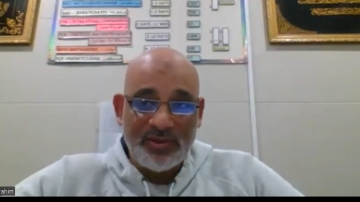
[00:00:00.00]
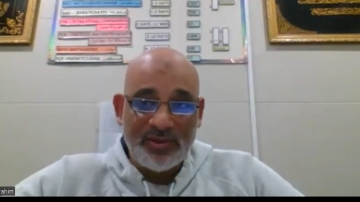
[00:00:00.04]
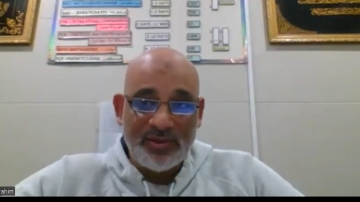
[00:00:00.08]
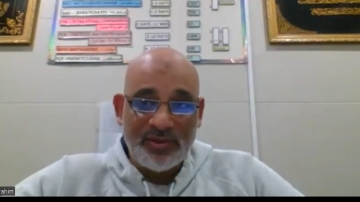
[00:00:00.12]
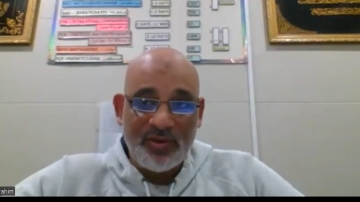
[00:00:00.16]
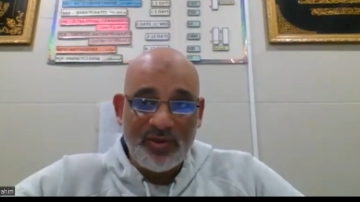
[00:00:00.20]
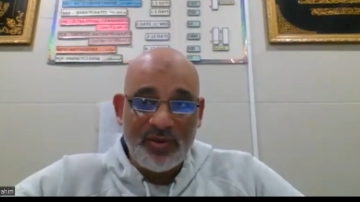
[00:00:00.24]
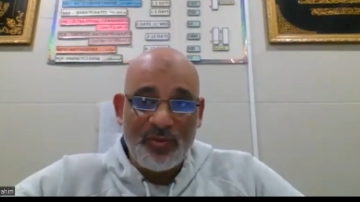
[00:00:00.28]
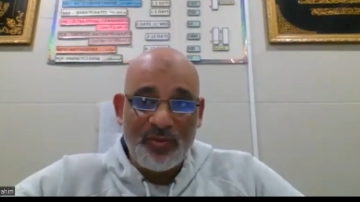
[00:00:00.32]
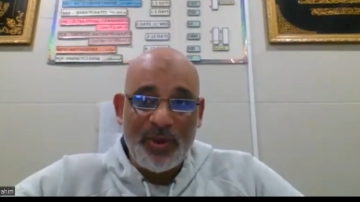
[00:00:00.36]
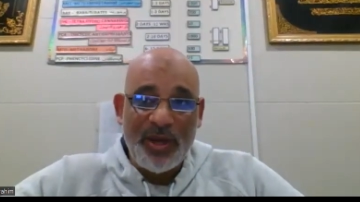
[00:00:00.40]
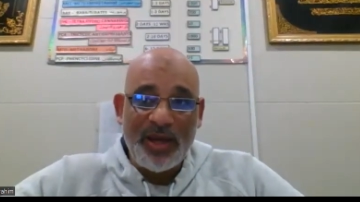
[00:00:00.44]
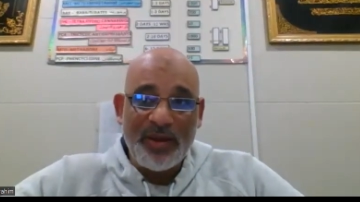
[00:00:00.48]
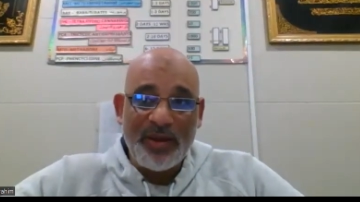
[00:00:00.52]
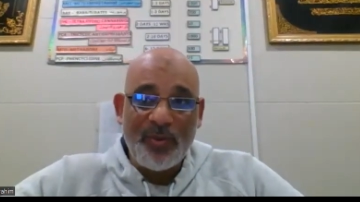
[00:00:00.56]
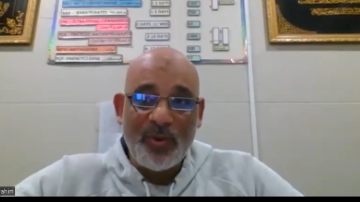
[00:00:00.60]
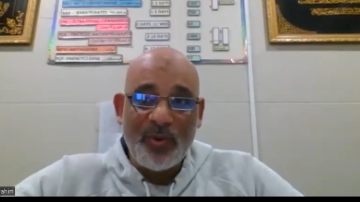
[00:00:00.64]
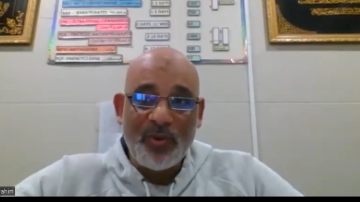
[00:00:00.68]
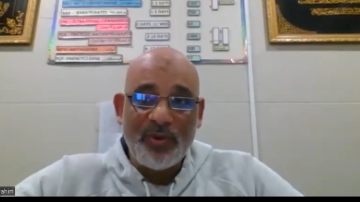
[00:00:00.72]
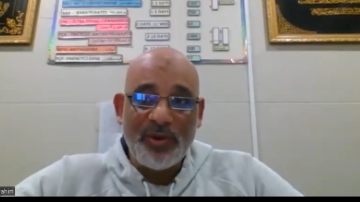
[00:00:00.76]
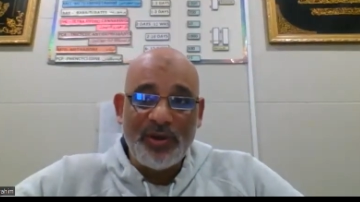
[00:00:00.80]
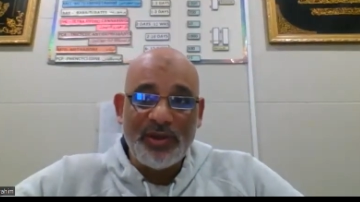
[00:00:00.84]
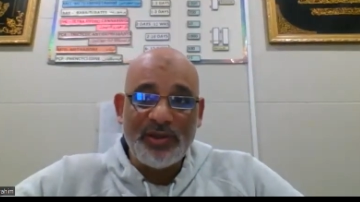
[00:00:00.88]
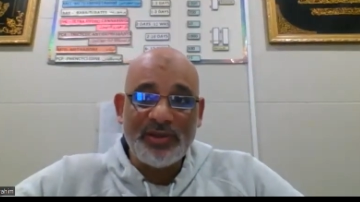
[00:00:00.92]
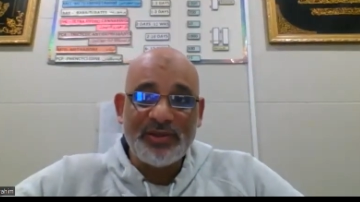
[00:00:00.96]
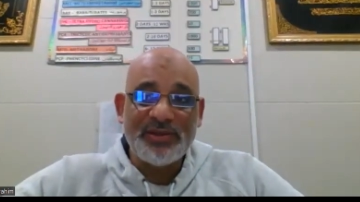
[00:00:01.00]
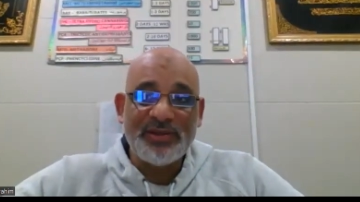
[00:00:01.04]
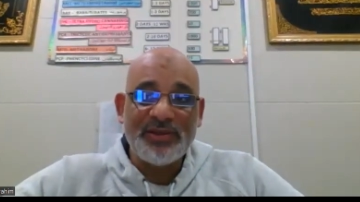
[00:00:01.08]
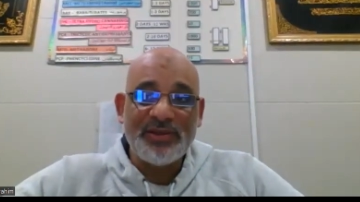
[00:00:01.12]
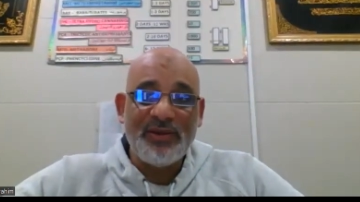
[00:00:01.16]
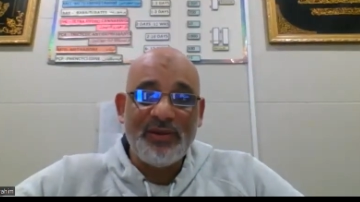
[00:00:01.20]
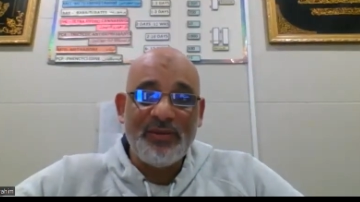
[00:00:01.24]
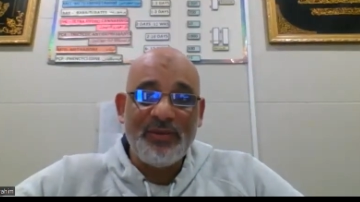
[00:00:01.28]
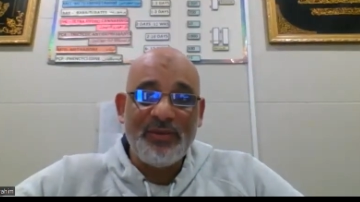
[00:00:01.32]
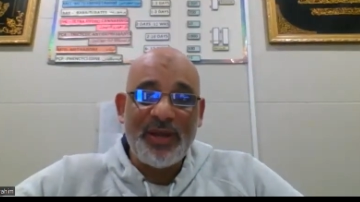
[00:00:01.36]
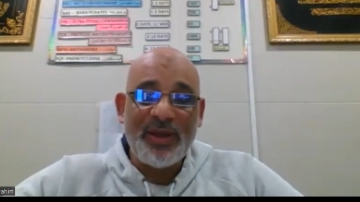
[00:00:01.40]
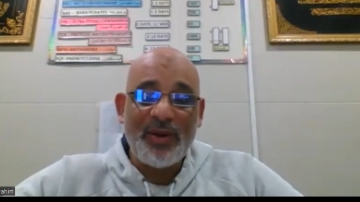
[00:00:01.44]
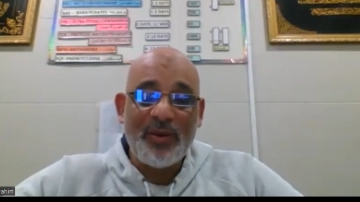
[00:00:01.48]
So the backbone
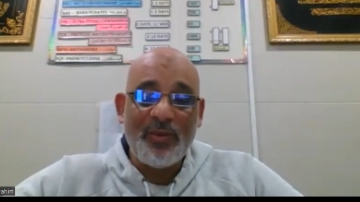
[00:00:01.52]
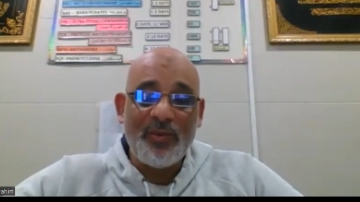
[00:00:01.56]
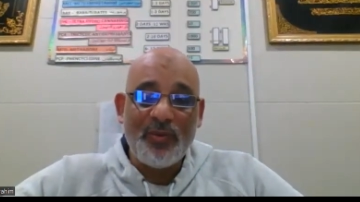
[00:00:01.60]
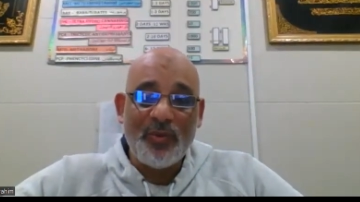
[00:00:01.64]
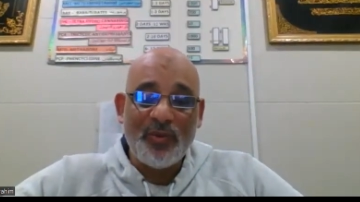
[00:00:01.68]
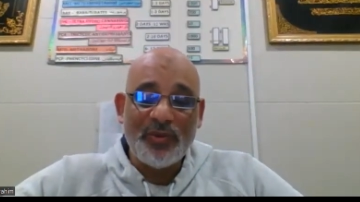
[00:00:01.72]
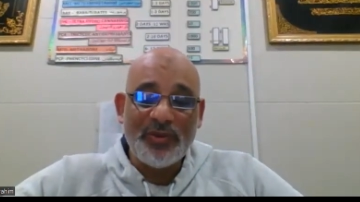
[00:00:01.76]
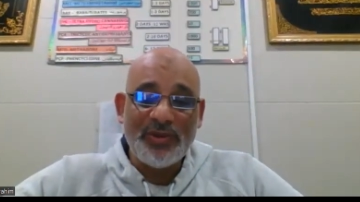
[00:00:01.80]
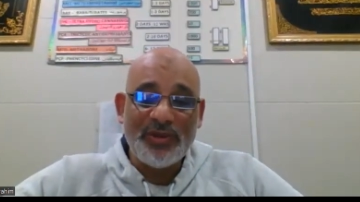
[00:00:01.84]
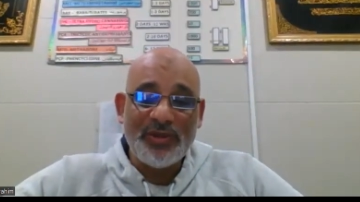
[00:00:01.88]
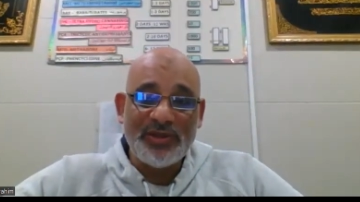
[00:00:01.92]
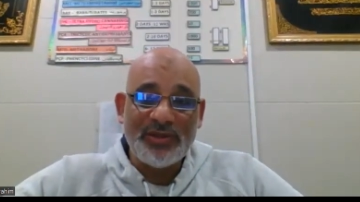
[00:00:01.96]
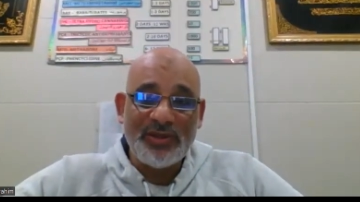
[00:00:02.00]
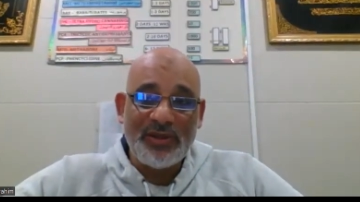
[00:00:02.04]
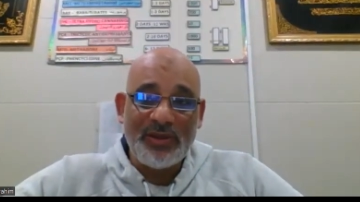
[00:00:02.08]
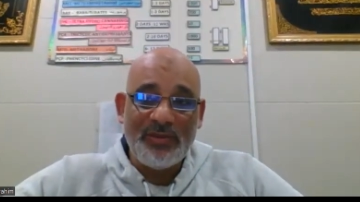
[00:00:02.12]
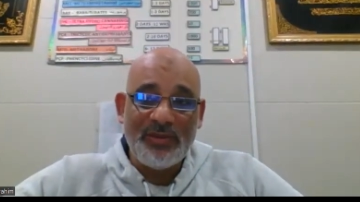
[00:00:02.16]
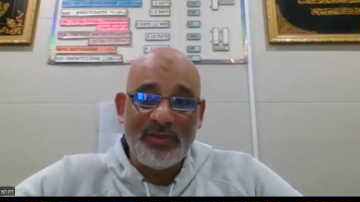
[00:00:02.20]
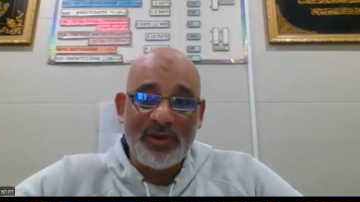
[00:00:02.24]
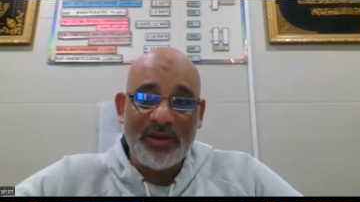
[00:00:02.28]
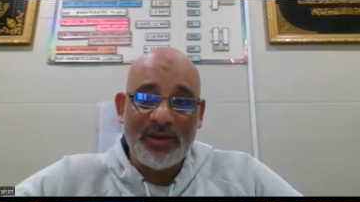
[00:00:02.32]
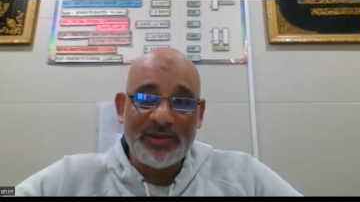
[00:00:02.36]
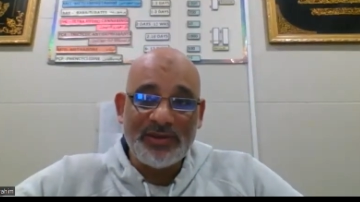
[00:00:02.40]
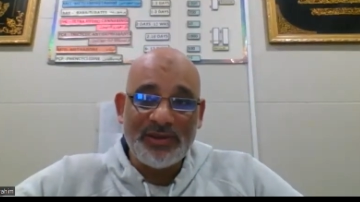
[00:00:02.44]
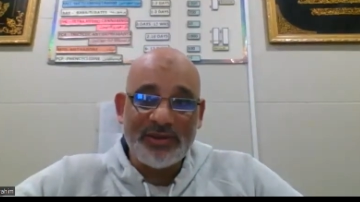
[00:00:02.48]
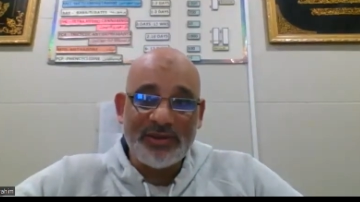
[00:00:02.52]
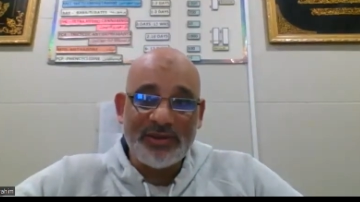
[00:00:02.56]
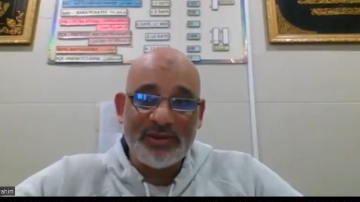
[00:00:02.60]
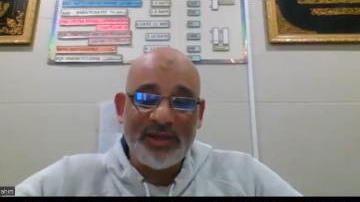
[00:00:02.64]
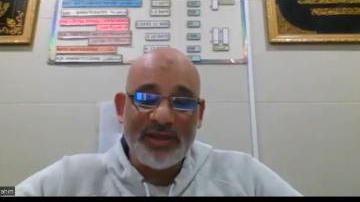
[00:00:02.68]
is the mood stabilizer.